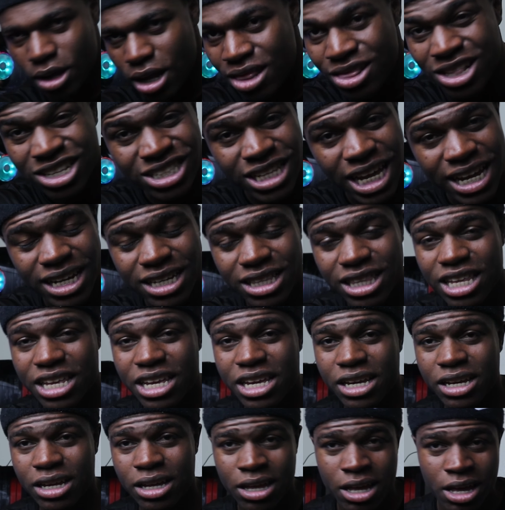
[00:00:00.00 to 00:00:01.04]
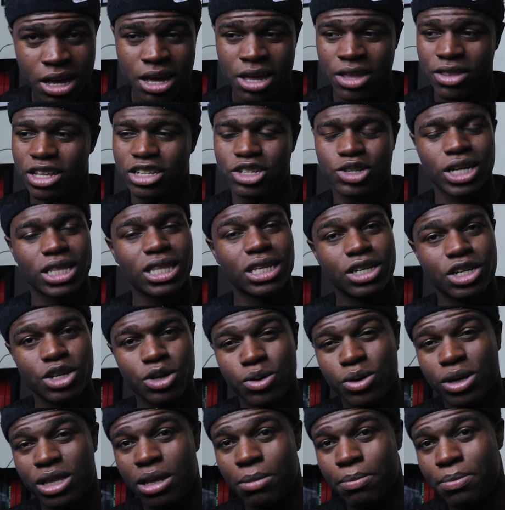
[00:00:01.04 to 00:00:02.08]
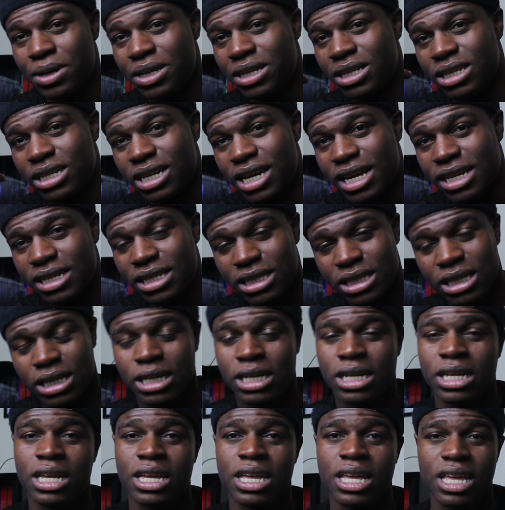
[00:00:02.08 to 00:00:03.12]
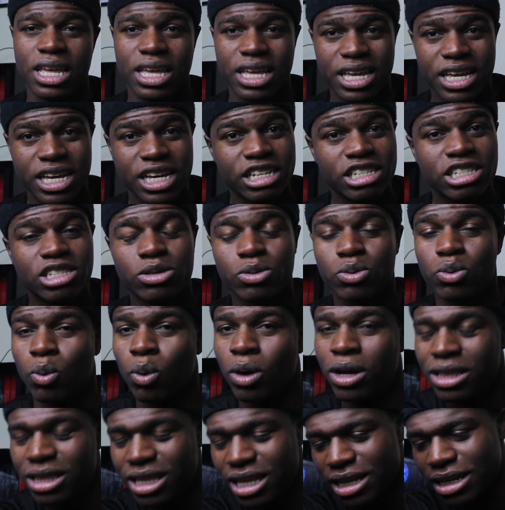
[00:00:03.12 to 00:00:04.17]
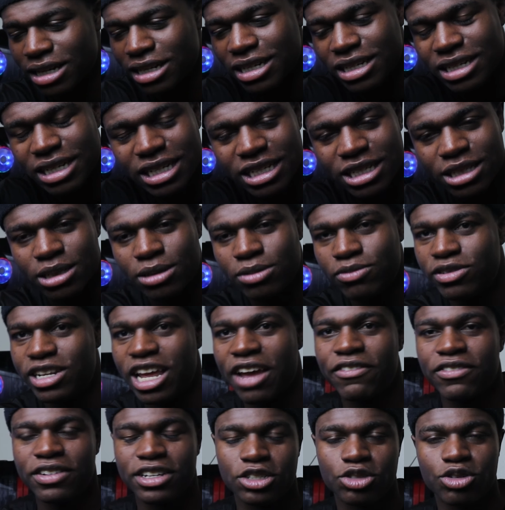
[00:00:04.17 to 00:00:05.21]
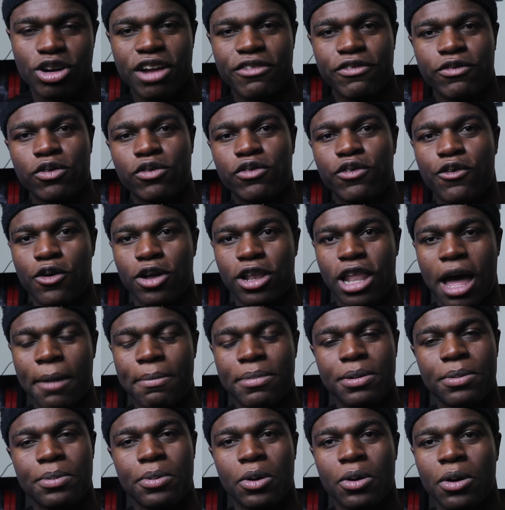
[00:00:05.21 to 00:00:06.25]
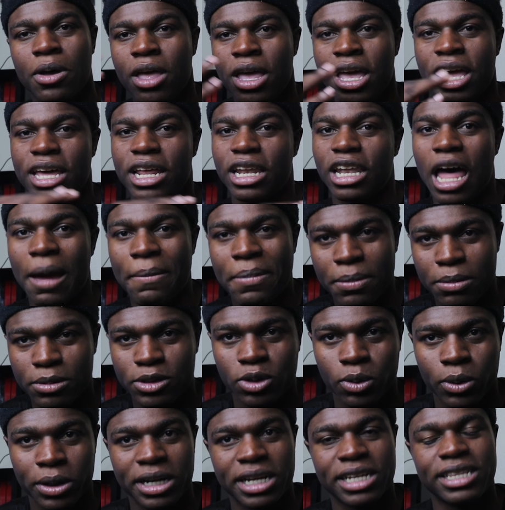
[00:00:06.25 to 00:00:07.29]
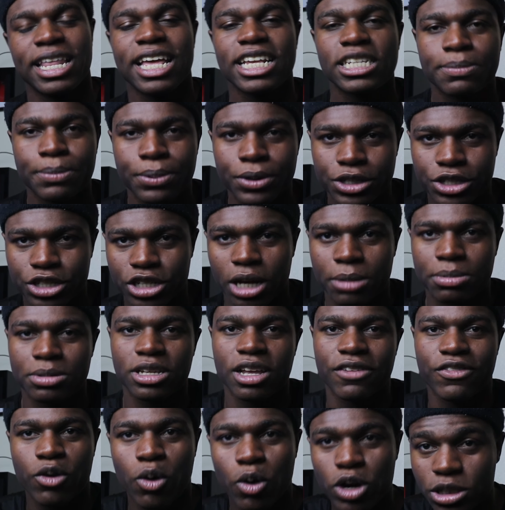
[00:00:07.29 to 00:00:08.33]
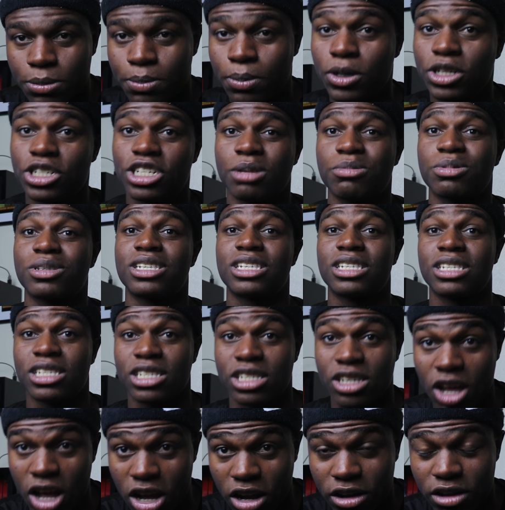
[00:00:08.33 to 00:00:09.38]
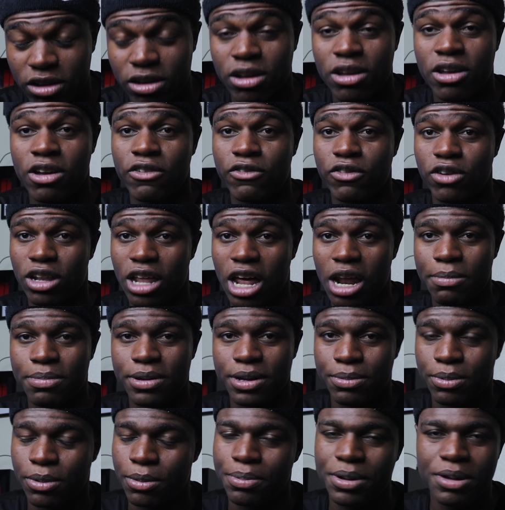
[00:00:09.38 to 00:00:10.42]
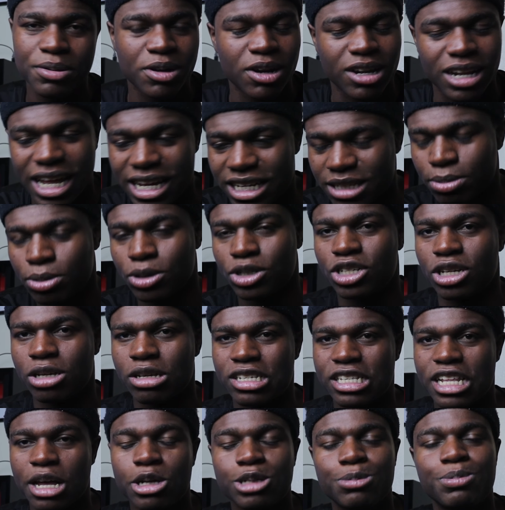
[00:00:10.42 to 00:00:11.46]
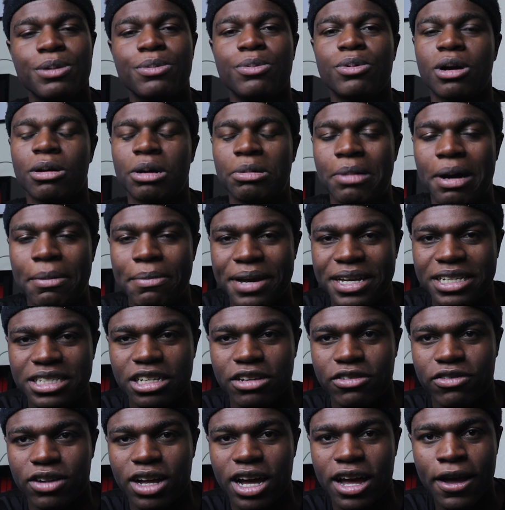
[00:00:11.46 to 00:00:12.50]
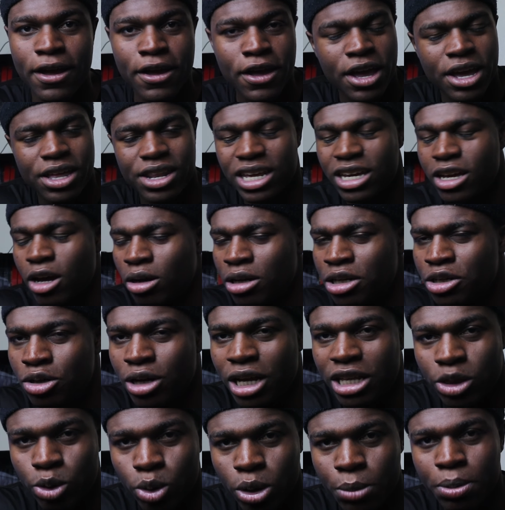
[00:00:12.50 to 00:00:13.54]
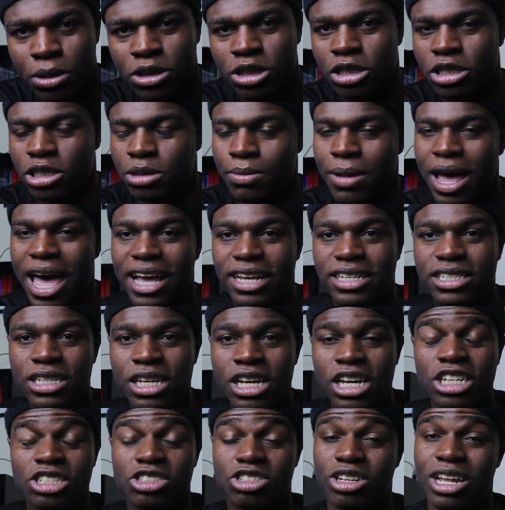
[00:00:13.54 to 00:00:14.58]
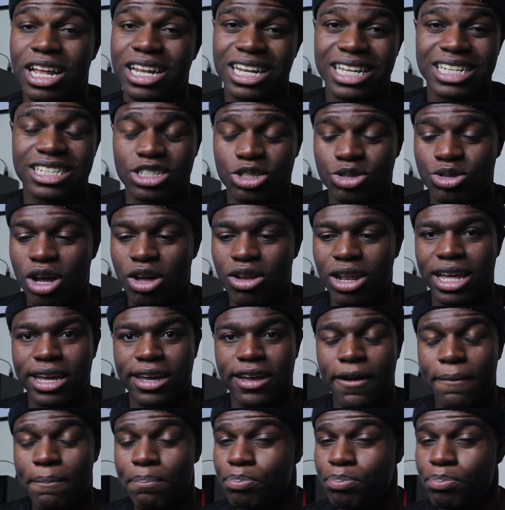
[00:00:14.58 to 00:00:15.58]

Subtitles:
The second thing that you have to do in the PT test is one that is definitely dreadful for a lot of people, and a lot of people join it, and that's push-ups. Of course, push-ups suck for a lot of people. People don't like push-ups. Those people come to my basic flight, and they can only do like 3 push-ups max, so that lets you know like,